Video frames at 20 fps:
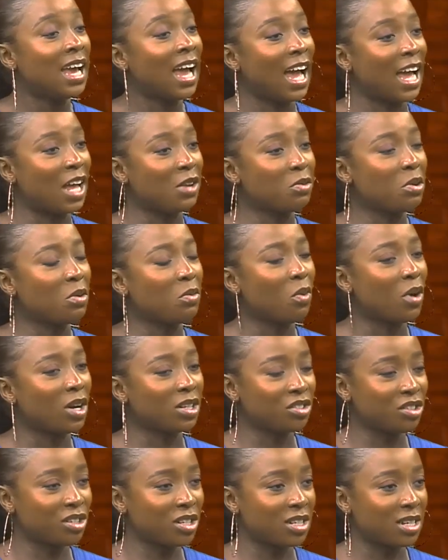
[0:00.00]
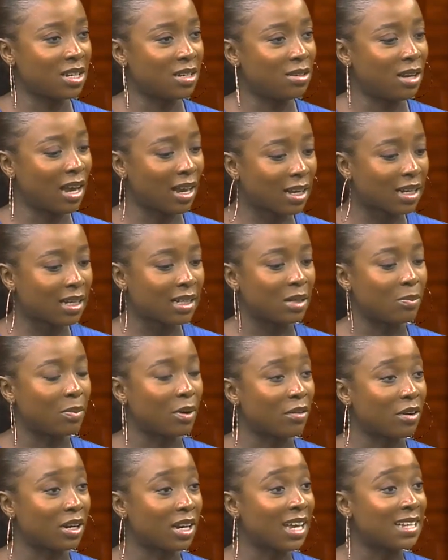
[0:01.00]
And we watched that clip
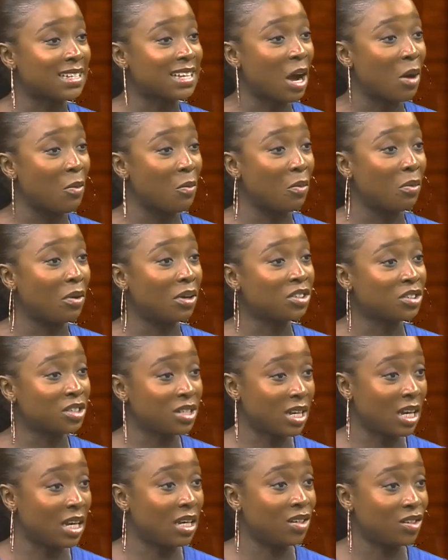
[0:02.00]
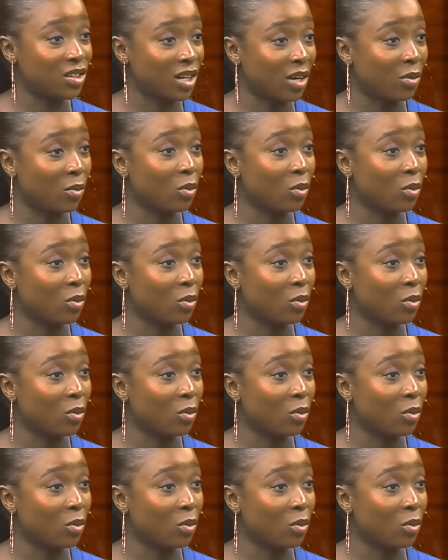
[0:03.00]
and realized how much danger